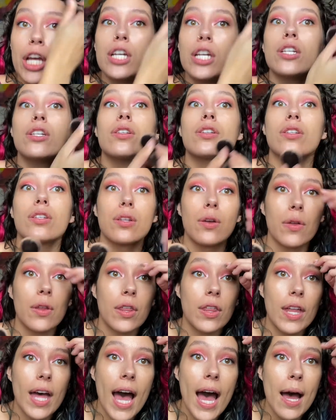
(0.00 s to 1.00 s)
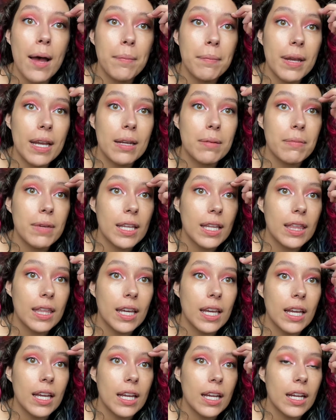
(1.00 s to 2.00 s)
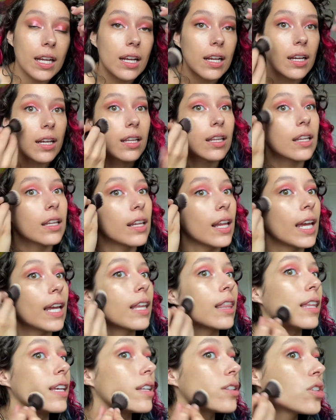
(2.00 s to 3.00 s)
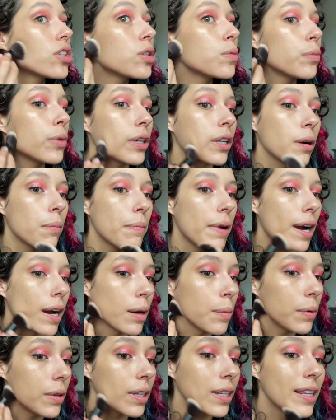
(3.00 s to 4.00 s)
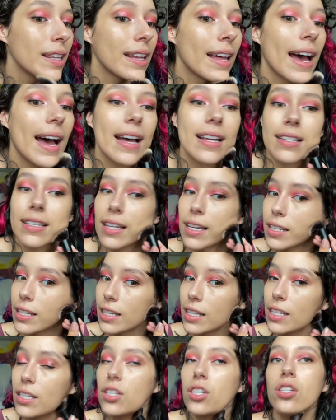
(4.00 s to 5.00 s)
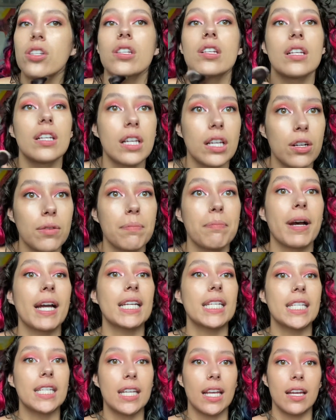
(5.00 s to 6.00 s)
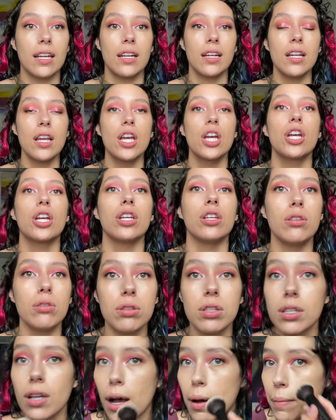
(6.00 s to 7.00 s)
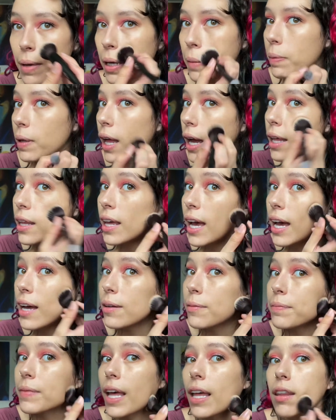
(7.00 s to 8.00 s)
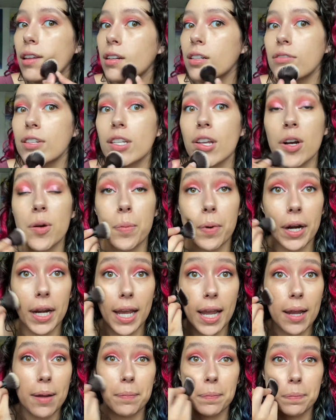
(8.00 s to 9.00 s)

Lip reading: So that made me think, like, this is more comparable in that sense. This is literally my skin. You saw me apply that. That looked so pretty.